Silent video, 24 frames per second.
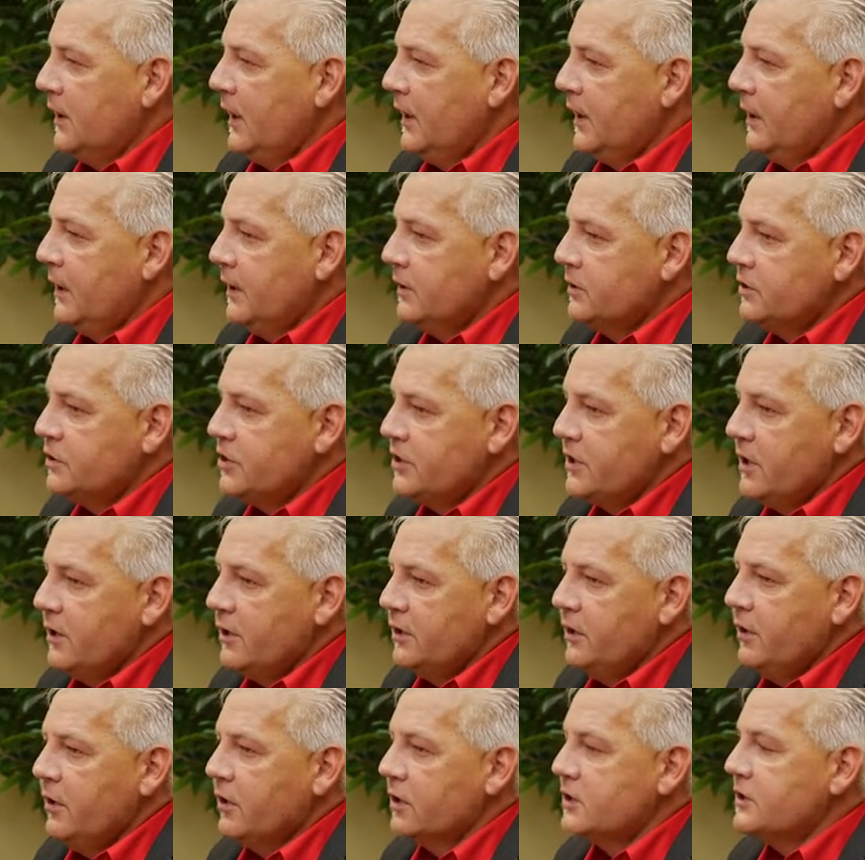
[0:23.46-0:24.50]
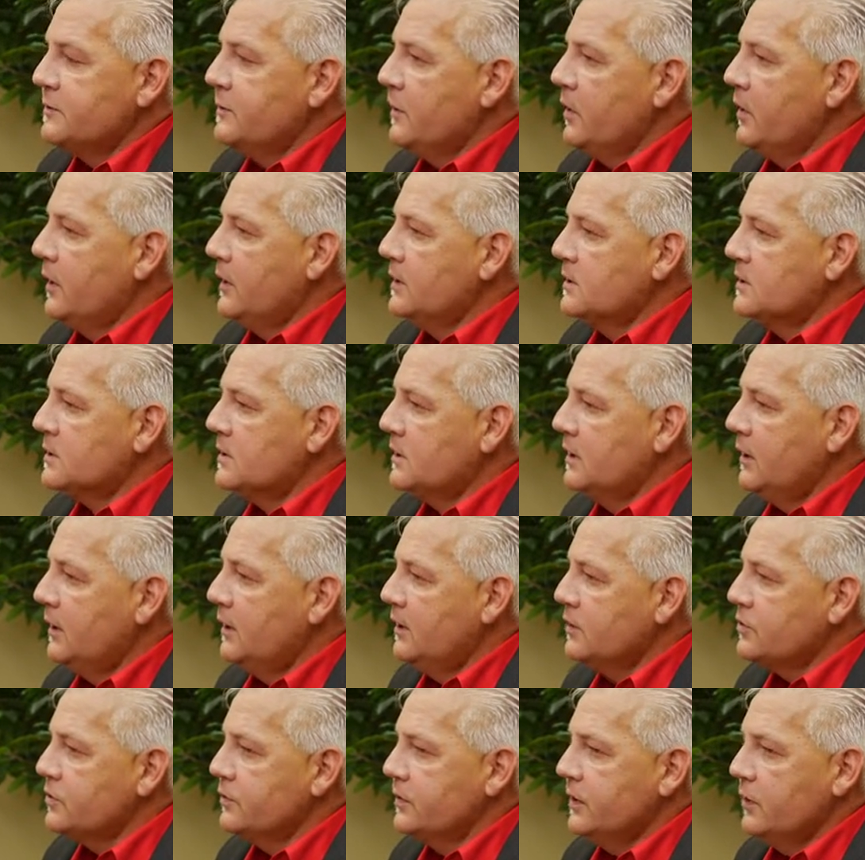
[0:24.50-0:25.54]
And share your experience in the
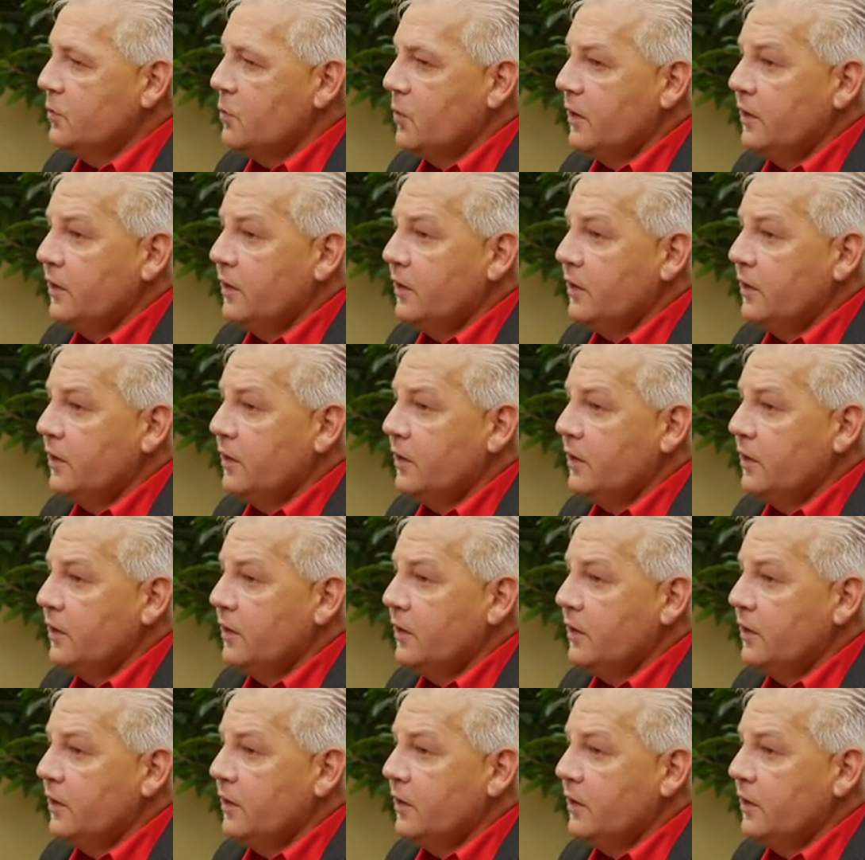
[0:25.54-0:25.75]
industry and